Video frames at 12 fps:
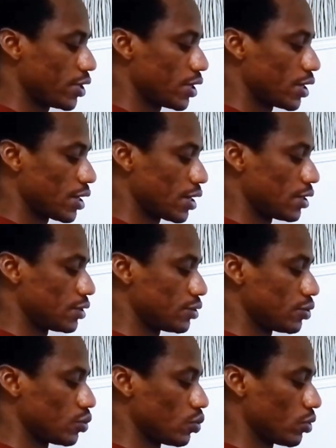
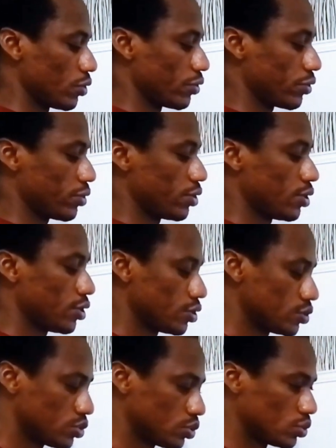and width.
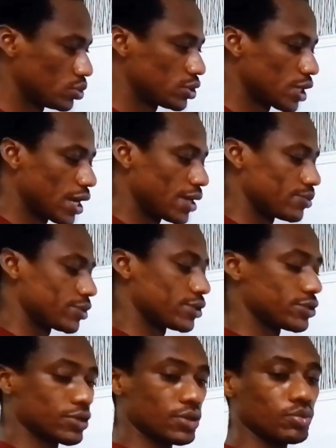2 times the
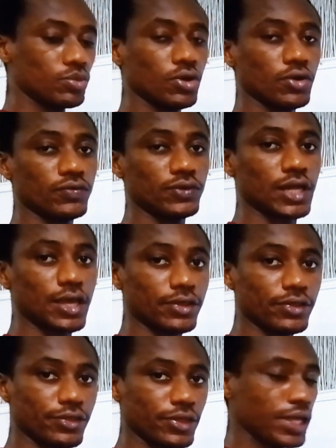sum of length
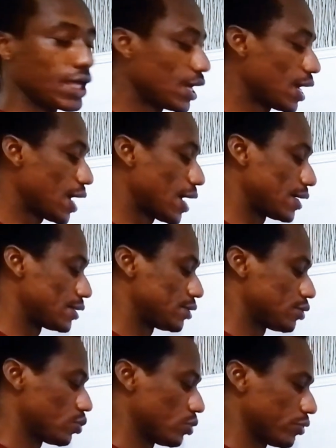and
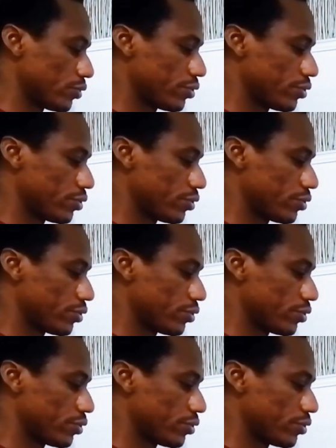width.